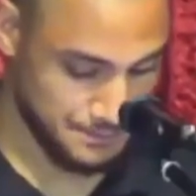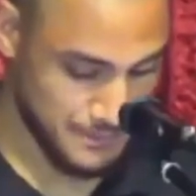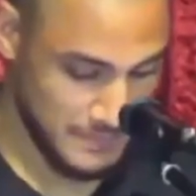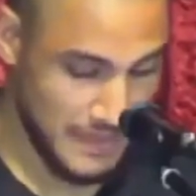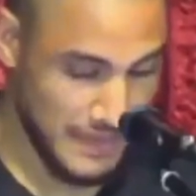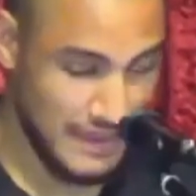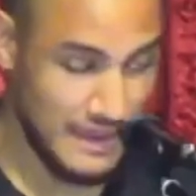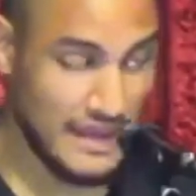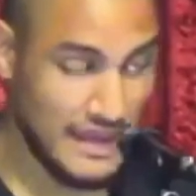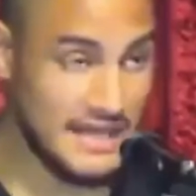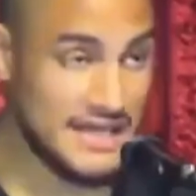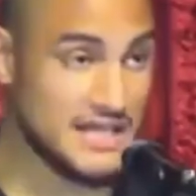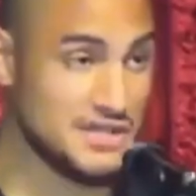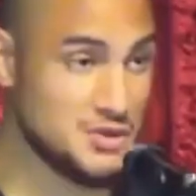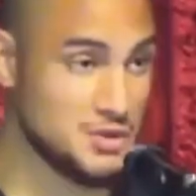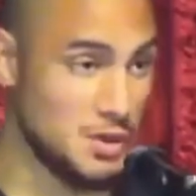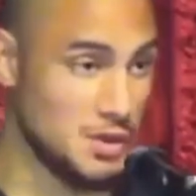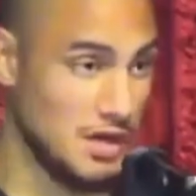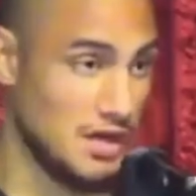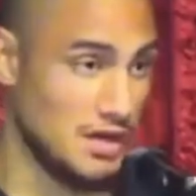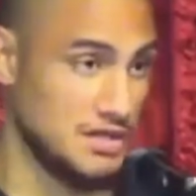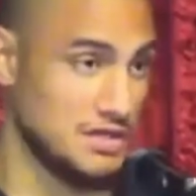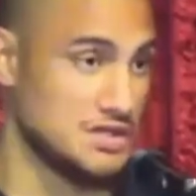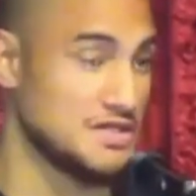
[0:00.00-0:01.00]
Here's
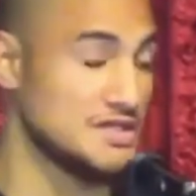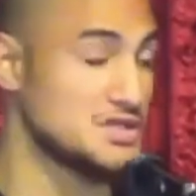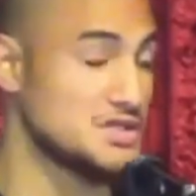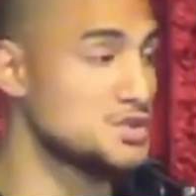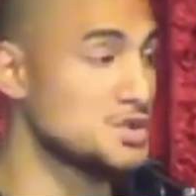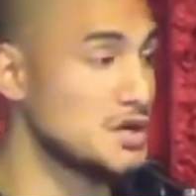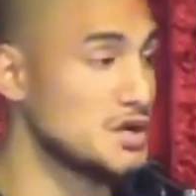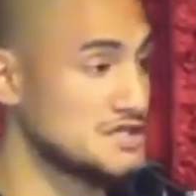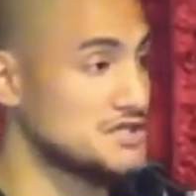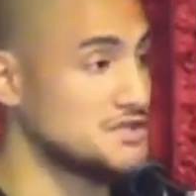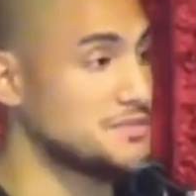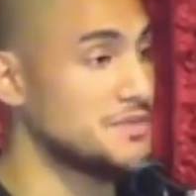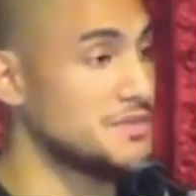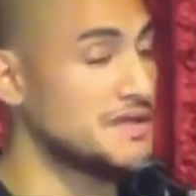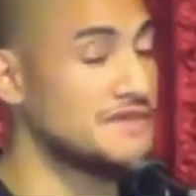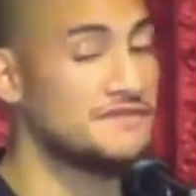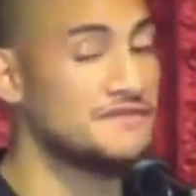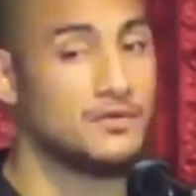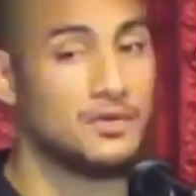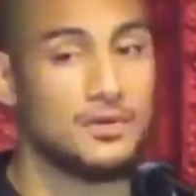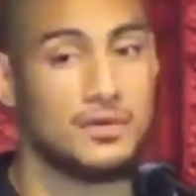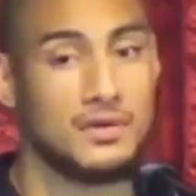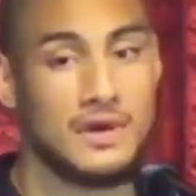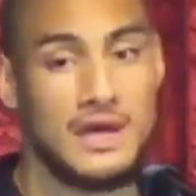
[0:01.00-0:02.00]
what you can trust me
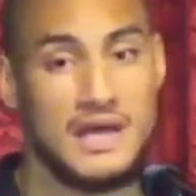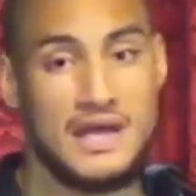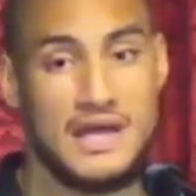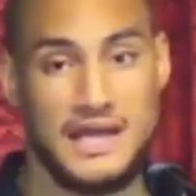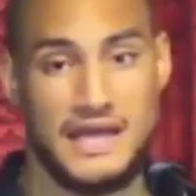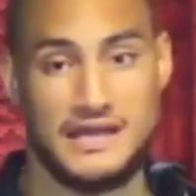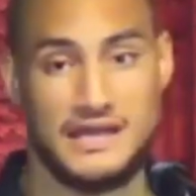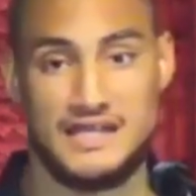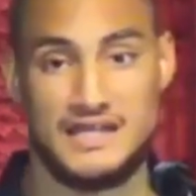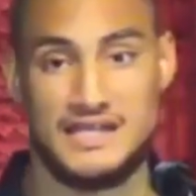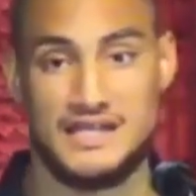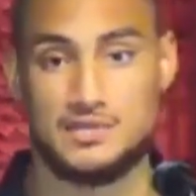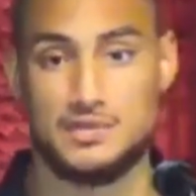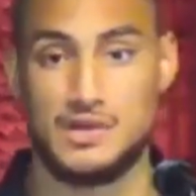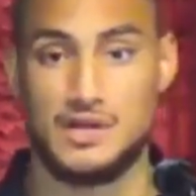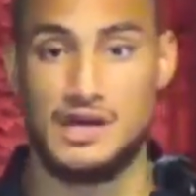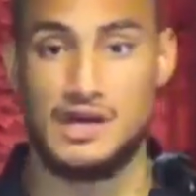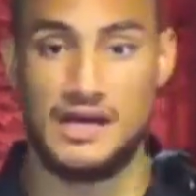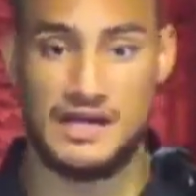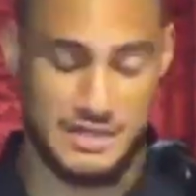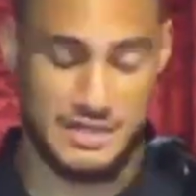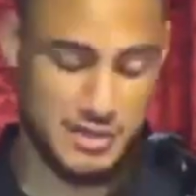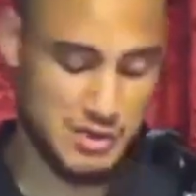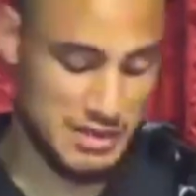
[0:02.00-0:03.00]
for, and here's what I
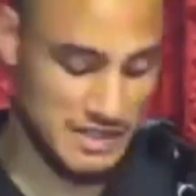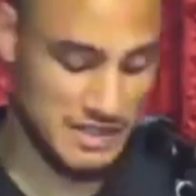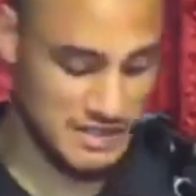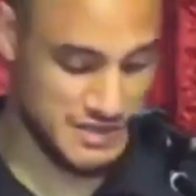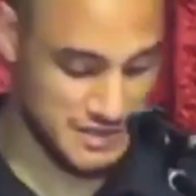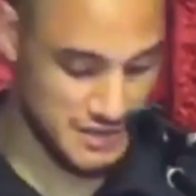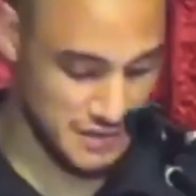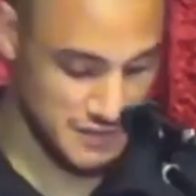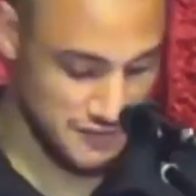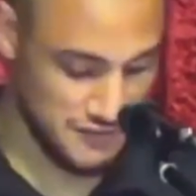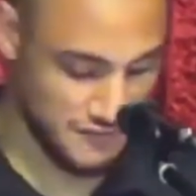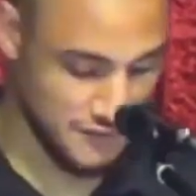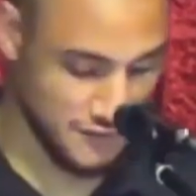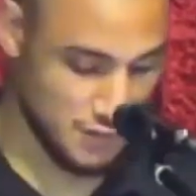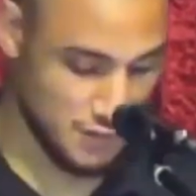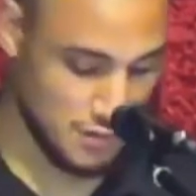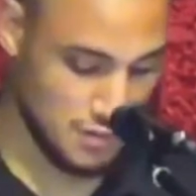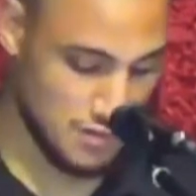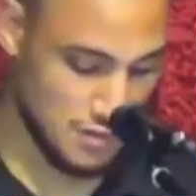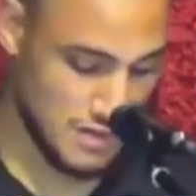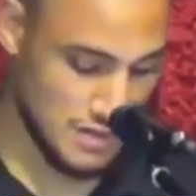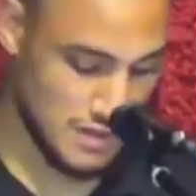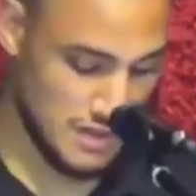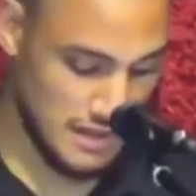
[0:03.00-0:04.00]
can trust you for.
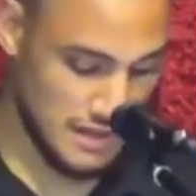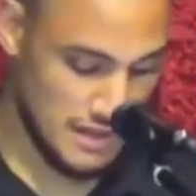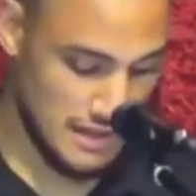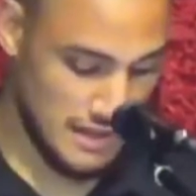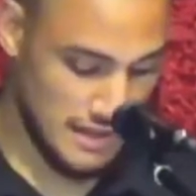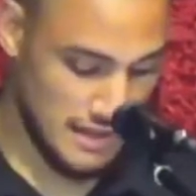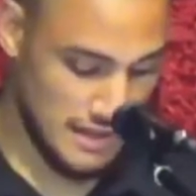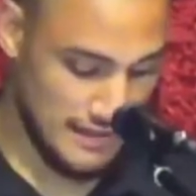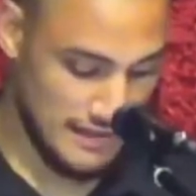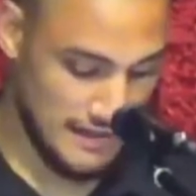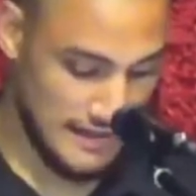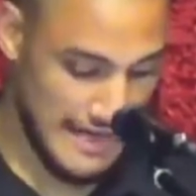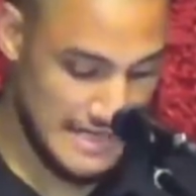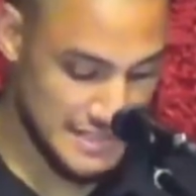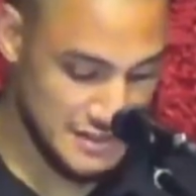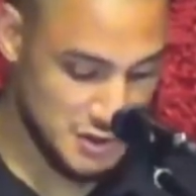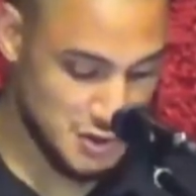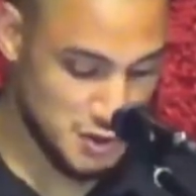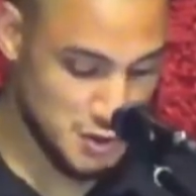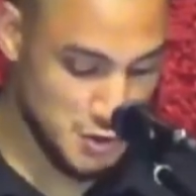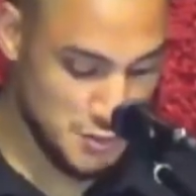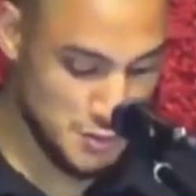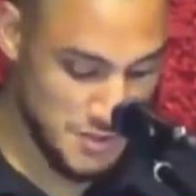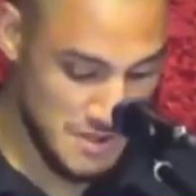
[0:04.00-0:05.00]
And as the
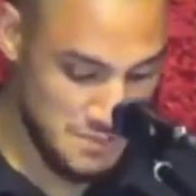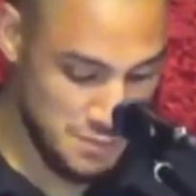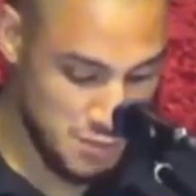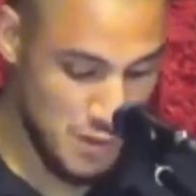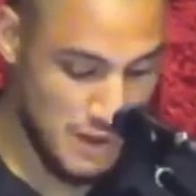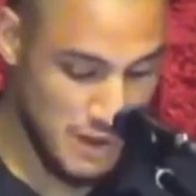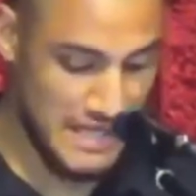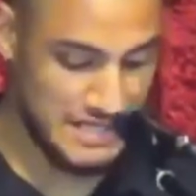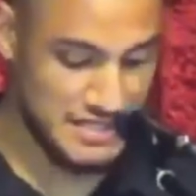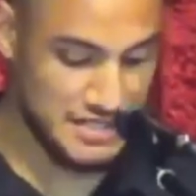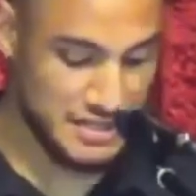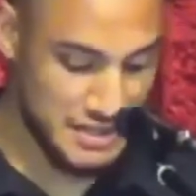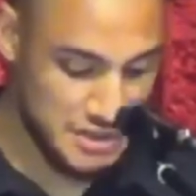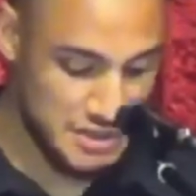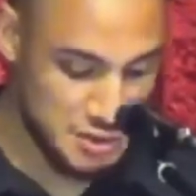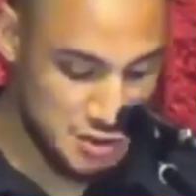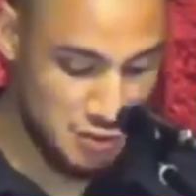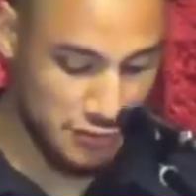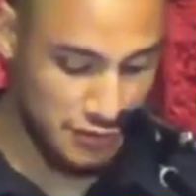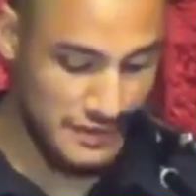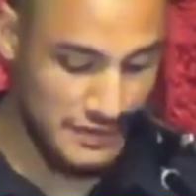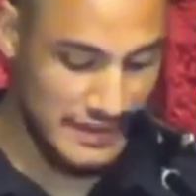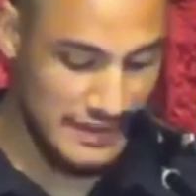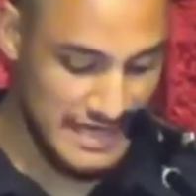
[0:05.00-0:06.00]
two people enter into a
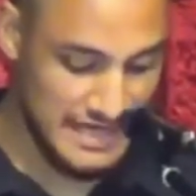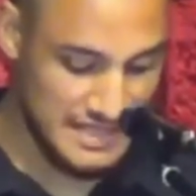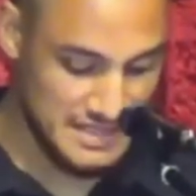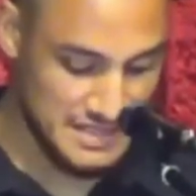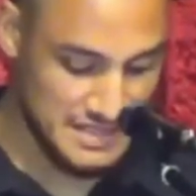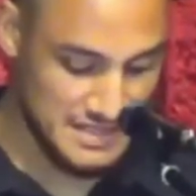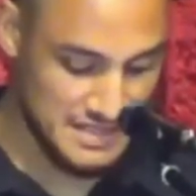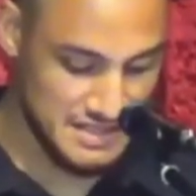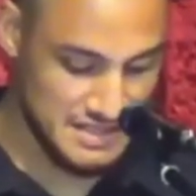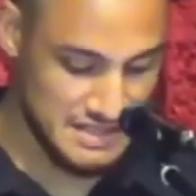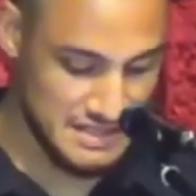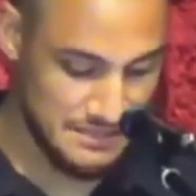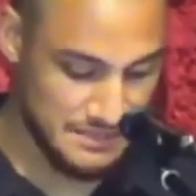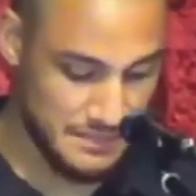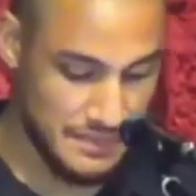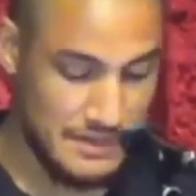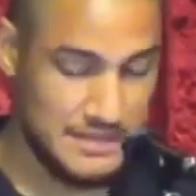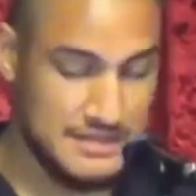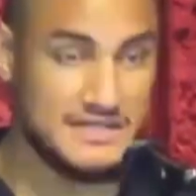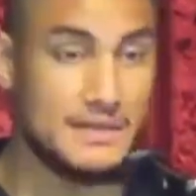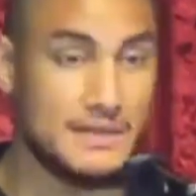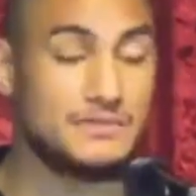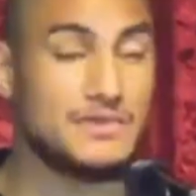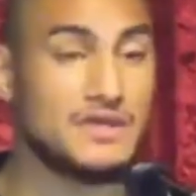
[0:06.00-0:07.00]
relationship,
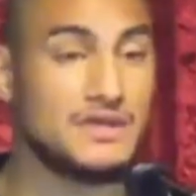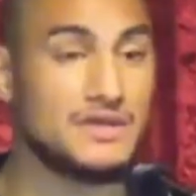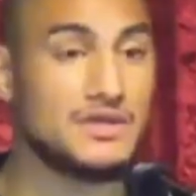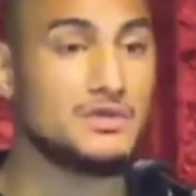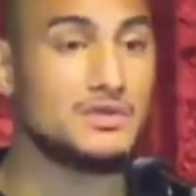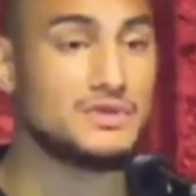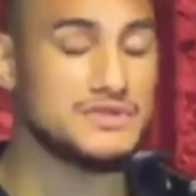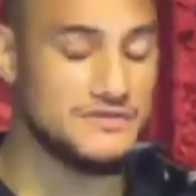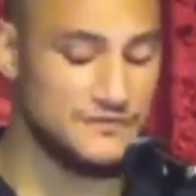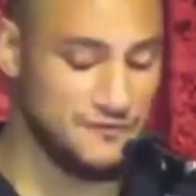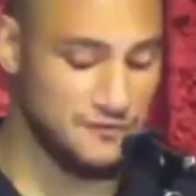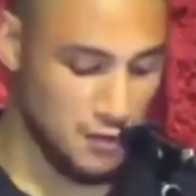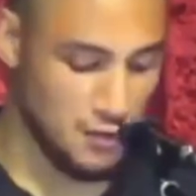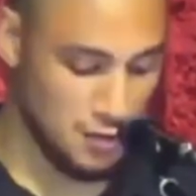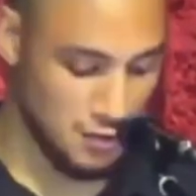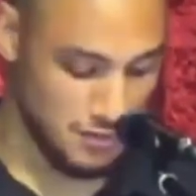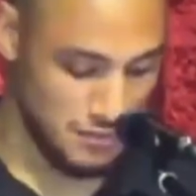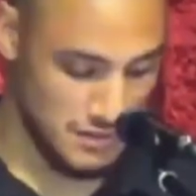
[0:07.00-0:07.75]
something new is formed.